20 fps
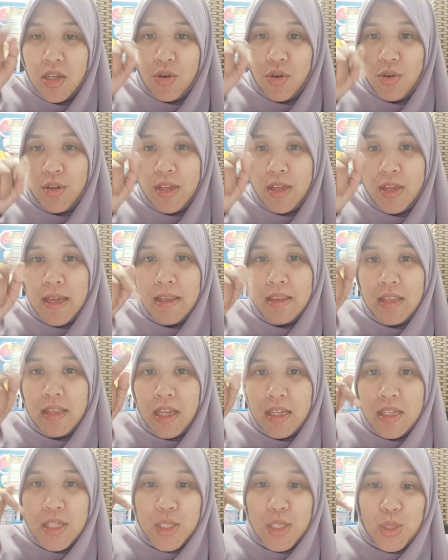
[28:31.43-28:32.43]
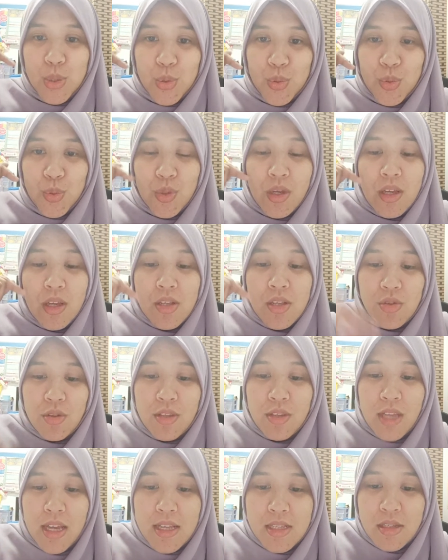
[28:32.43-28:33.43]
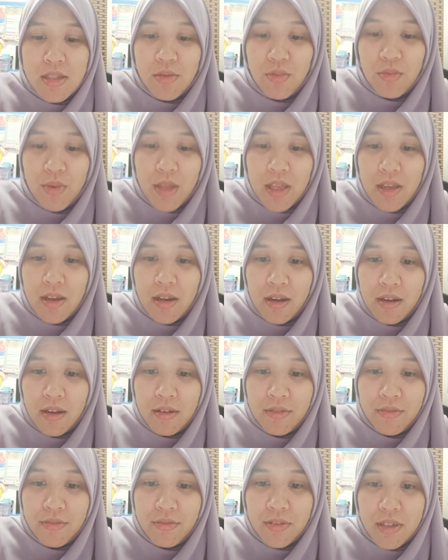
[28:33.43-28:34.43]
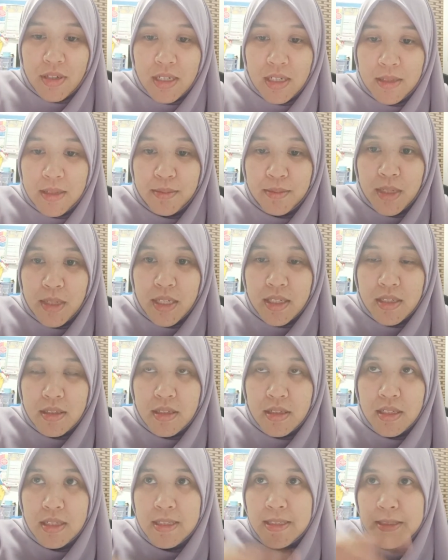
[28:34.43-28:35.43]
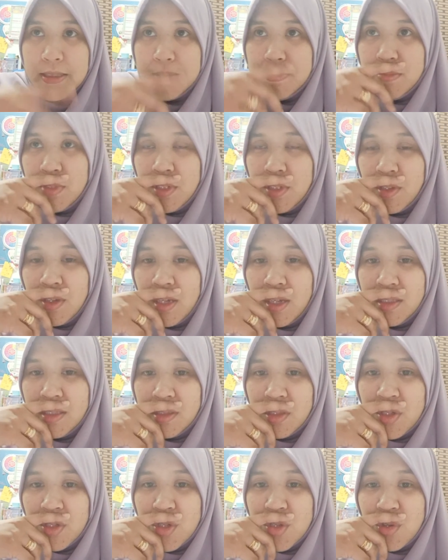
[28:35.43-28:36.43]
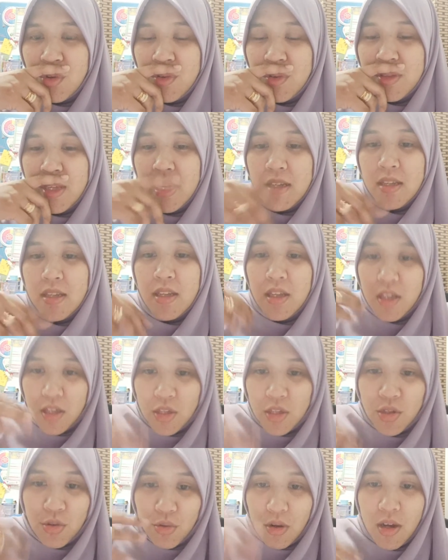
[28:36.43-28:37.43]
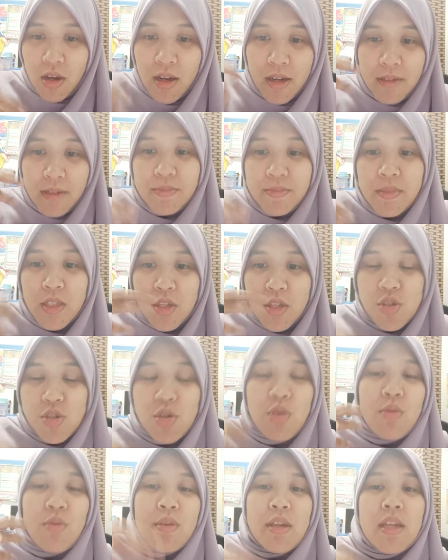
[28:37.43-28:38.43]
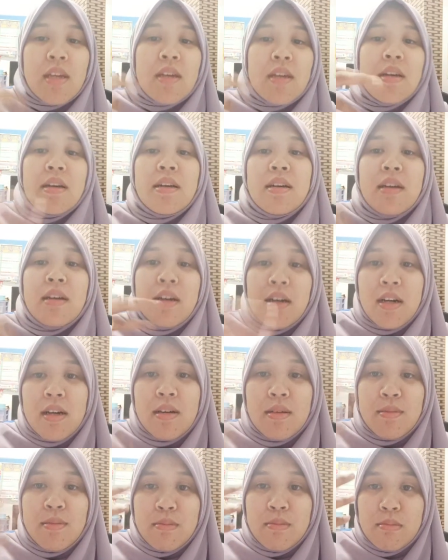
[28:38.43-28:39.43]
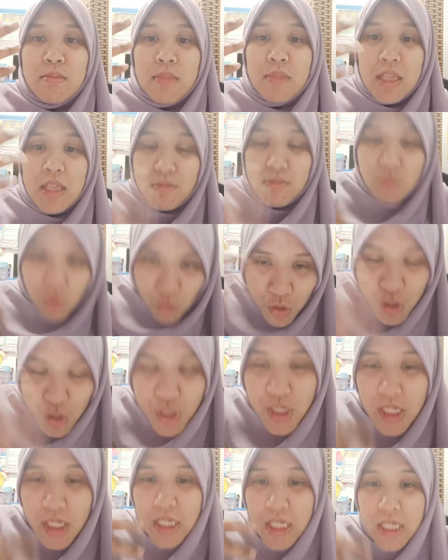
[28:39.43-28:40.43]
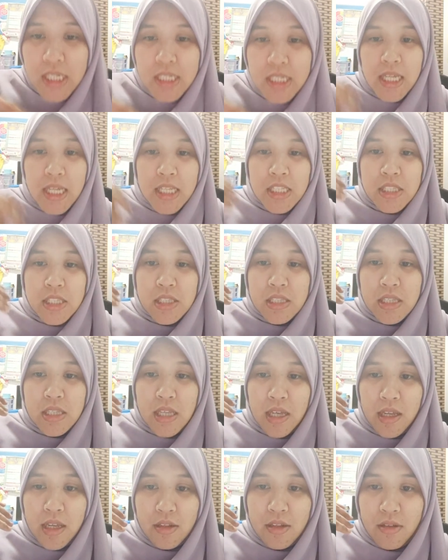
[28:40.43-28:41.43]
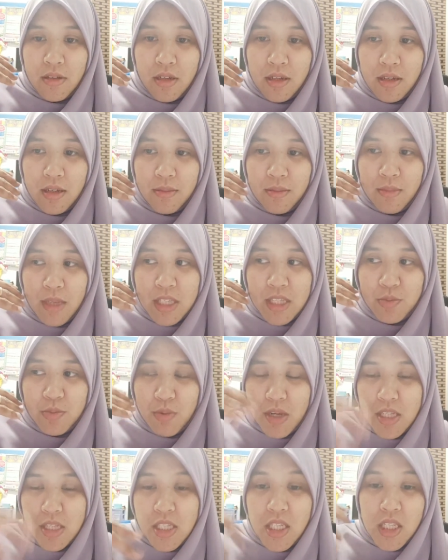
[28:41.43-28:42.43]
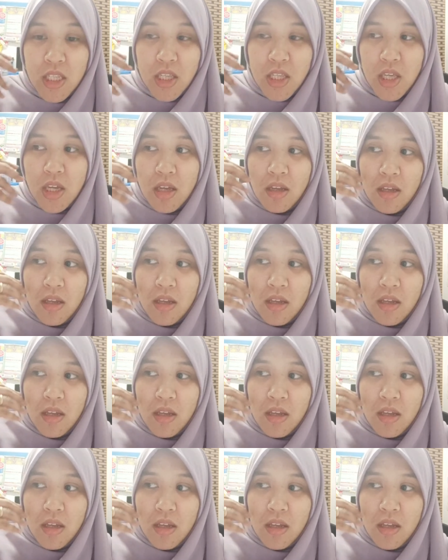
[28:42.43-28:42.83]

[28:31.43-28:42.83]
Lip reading: Okay, tanda seru. So that is a way of what do you call it, to show that you are showing emotion and expressing